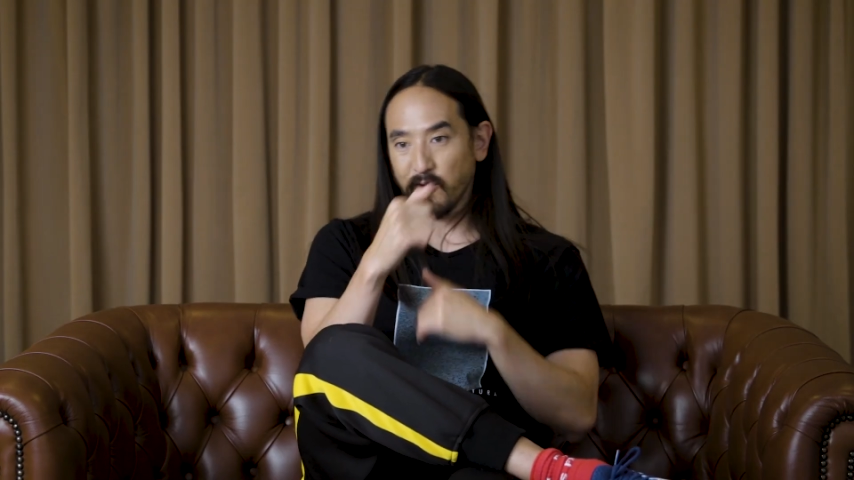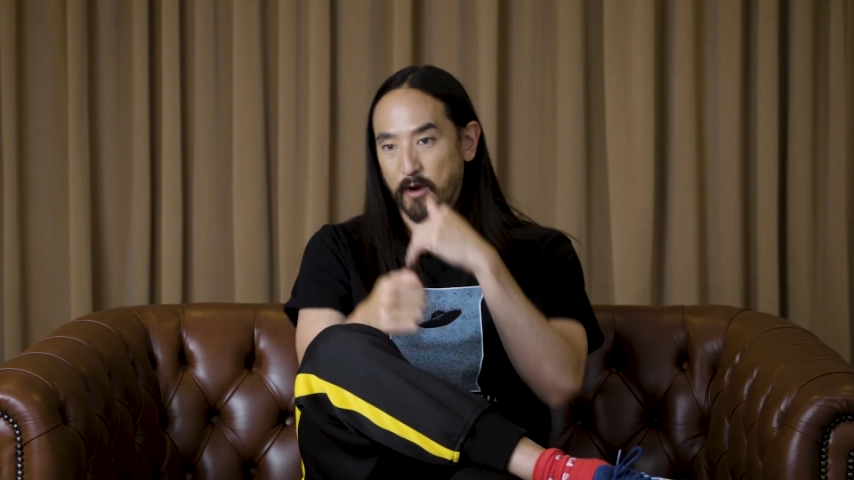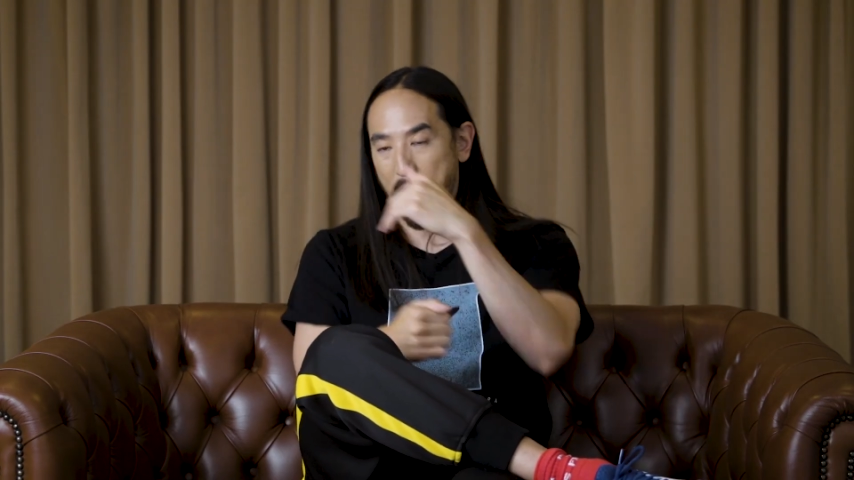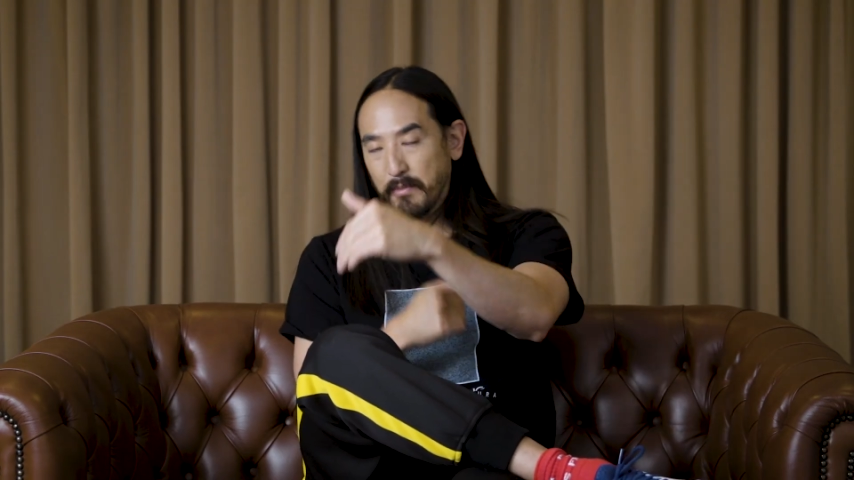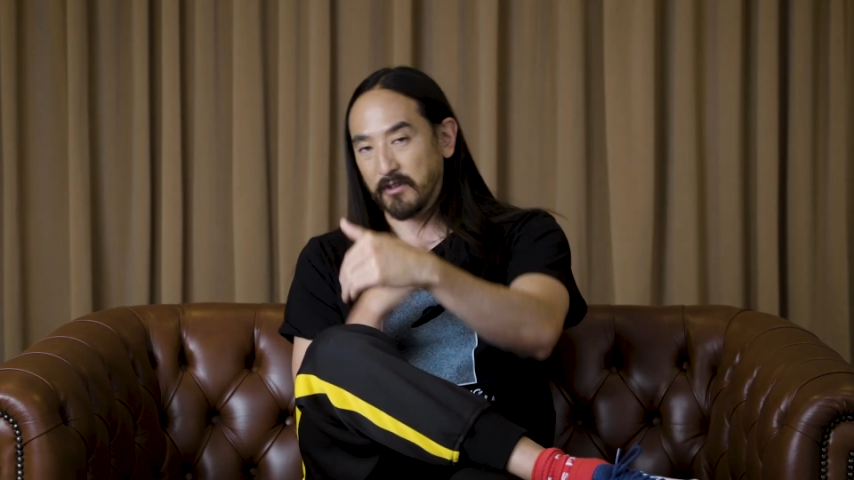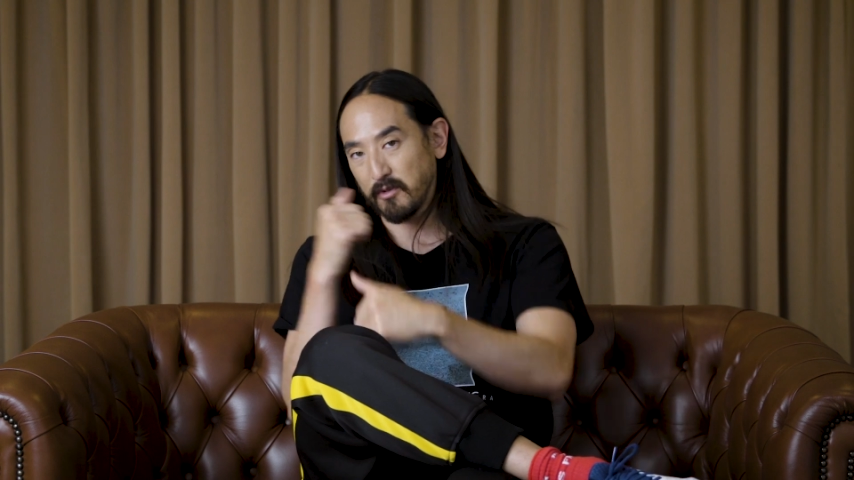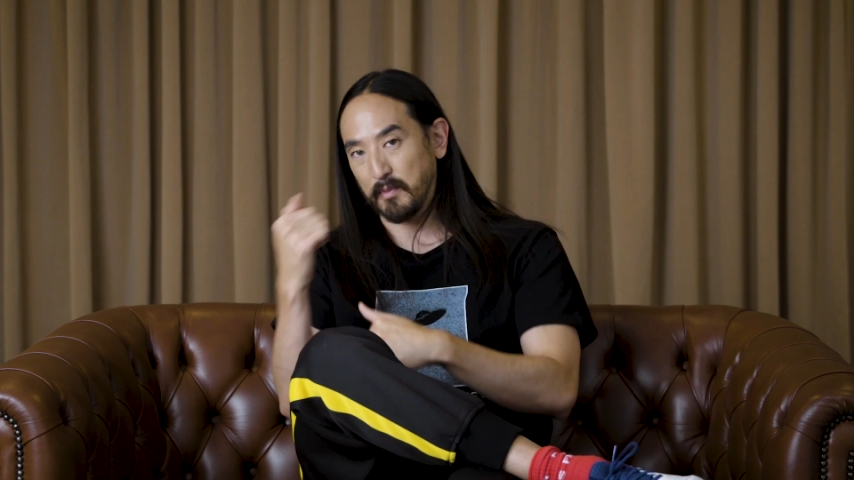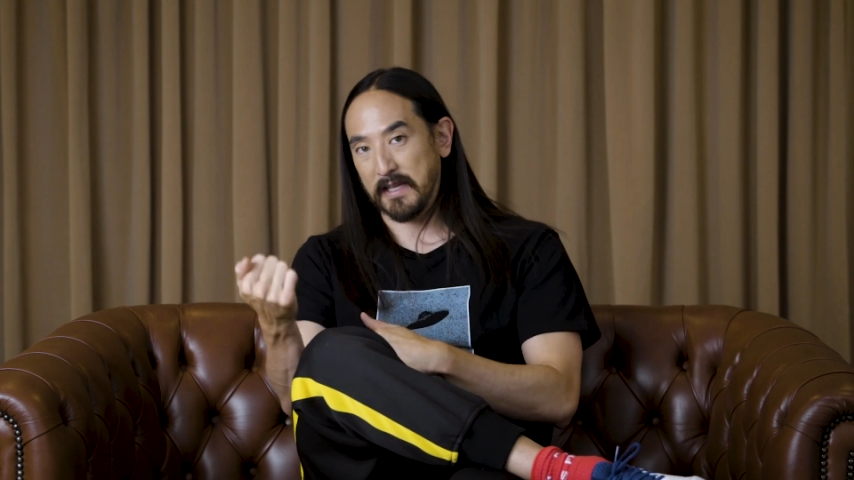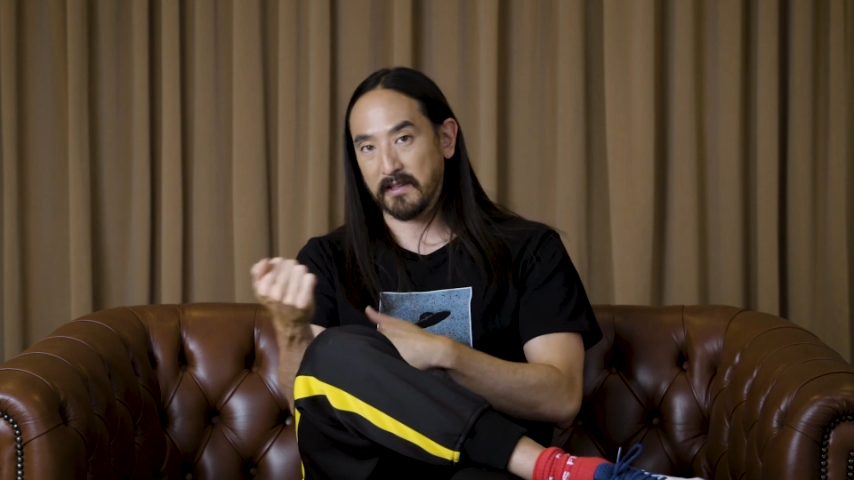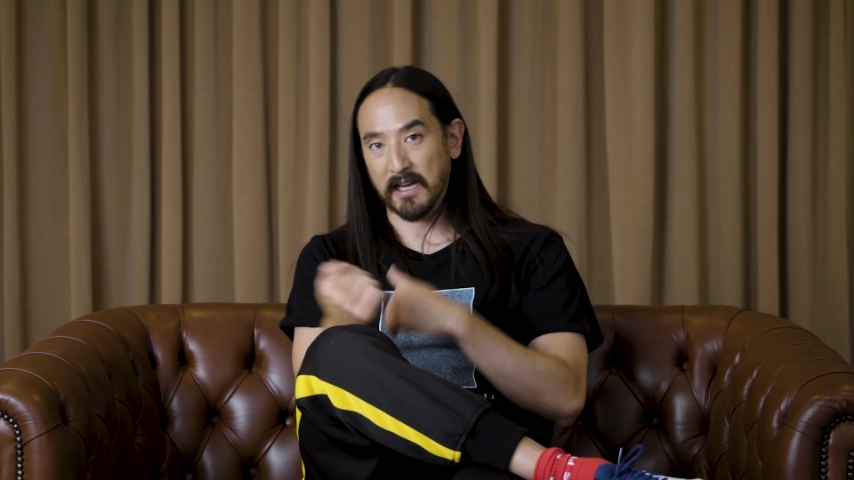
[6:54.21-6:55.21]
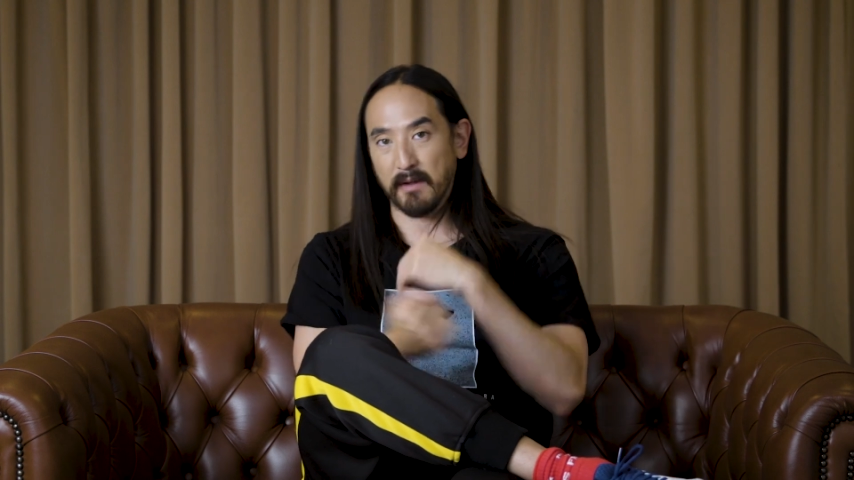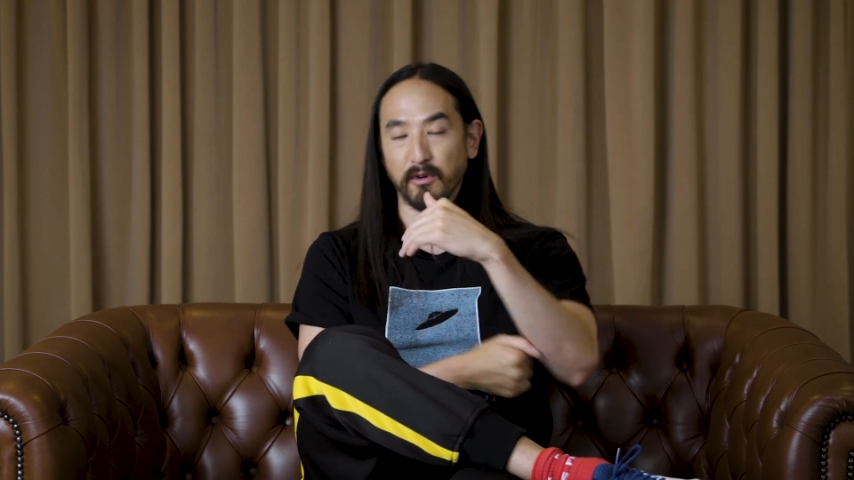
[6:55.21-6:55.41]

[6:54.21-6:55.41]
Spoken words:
rapid speed that I